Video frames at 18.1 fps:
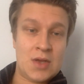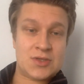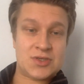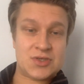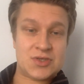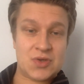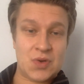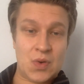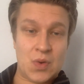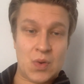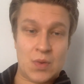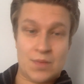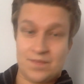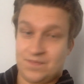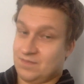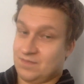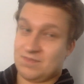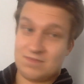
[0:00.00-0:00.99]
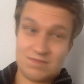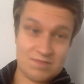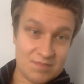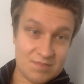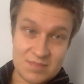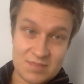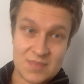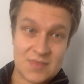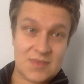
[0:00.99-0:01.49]
So,
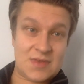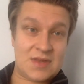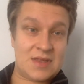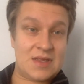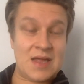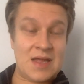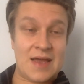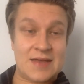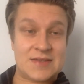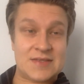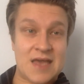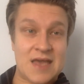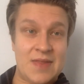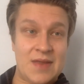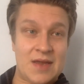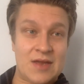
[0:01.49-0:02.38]
like I said,